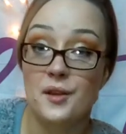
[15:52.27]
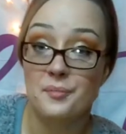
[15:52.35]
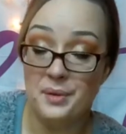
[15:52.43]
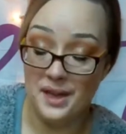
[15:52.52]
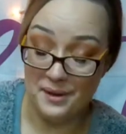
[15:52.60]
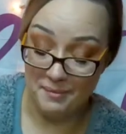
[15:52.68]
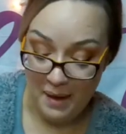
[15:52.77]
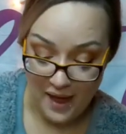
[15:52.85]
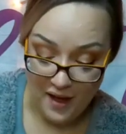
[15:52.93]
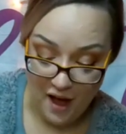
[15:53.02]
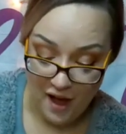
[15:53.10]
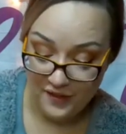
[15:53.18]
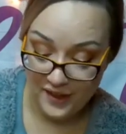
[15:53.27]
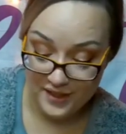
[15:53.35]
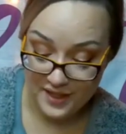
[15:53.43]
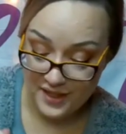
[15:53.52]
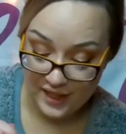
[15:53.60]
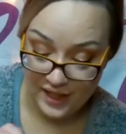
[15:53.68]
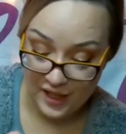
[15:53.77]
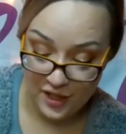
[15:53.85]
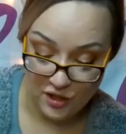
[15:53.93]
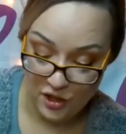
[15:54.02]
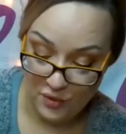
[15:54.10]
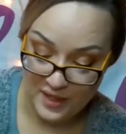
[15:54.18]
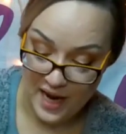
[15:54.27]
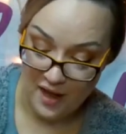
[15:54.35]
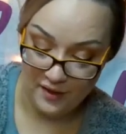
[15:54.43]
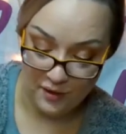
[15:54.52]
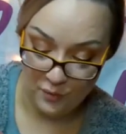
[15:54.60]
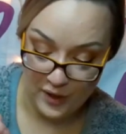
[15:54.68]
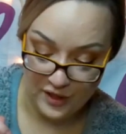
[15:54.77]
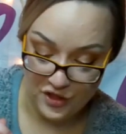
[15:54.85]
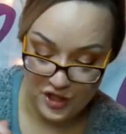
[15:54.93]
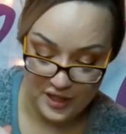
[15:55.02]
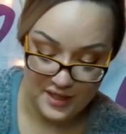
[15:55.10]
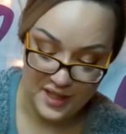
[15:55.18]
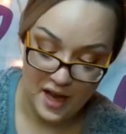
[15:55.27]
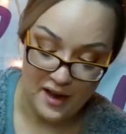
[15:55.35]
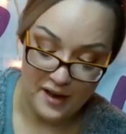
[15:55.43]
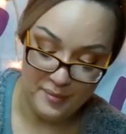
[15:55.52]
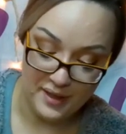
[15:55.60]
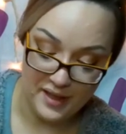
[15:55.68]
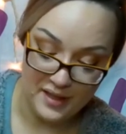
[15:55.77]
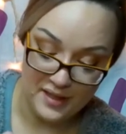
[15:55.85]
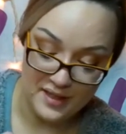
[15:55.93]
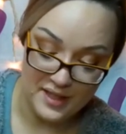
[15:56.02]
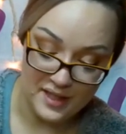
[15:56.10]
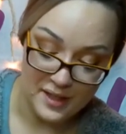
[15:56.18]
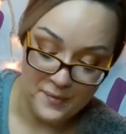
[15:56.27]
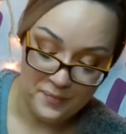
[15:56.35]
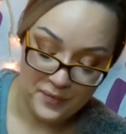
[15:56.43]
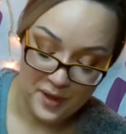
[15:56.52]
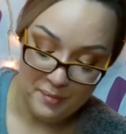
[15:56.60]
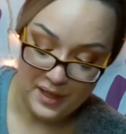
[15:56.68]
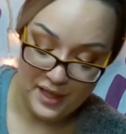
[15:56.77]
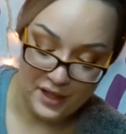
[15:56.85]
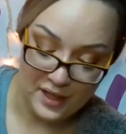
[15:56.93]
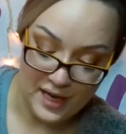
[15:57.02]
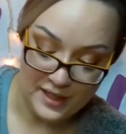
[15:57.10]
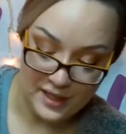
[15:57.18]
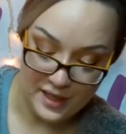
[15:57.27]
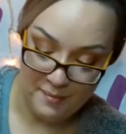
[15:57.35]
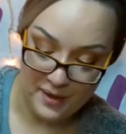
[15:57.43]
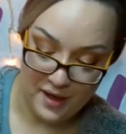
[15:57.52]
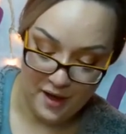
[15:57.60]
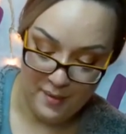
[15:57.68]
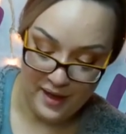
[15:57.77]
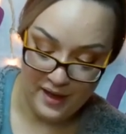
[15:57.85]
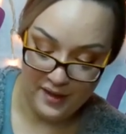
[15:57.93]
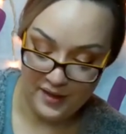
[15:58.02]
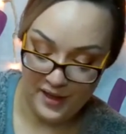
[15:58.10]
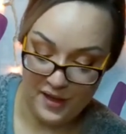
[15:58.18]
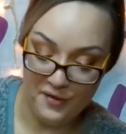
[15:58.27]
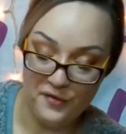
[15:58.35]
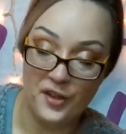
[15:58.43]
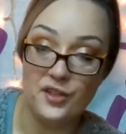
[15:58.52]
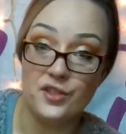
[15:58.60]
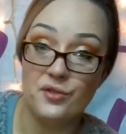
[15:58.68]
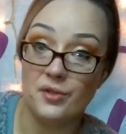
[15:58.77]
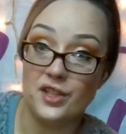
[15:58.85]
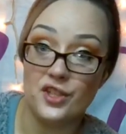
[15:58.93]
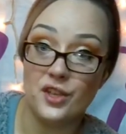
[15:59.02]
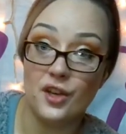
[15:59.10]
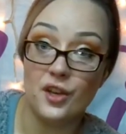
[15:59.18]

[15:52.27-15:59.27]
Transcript: But Meck obviously knew talent when she saw it because Peter ended up becoming the first Russian